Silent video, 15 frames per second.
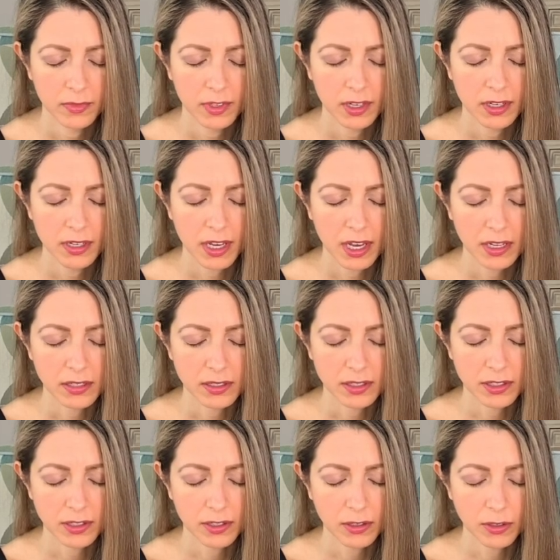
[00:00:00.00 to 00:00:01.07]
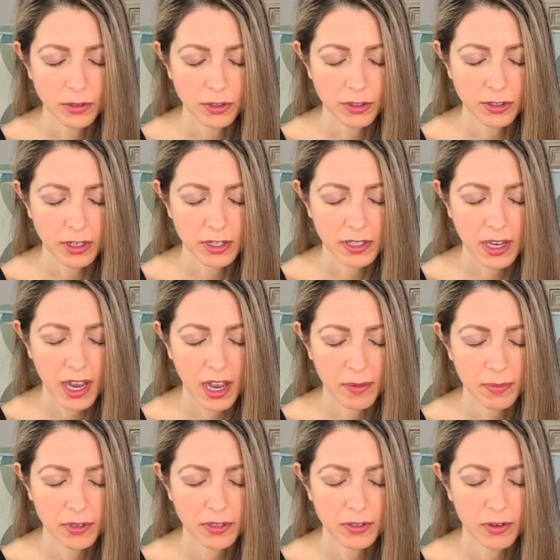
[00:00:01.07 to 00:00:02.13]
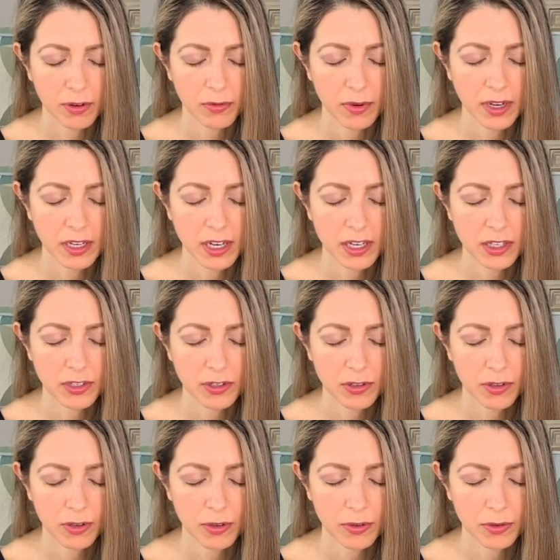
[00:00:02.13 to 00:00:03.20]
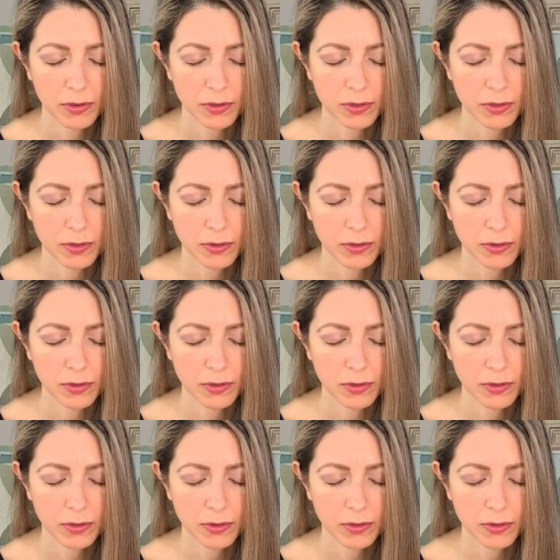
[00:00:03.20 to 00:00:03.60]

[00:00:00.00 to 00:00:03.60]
Yes, disclosure has happened already to those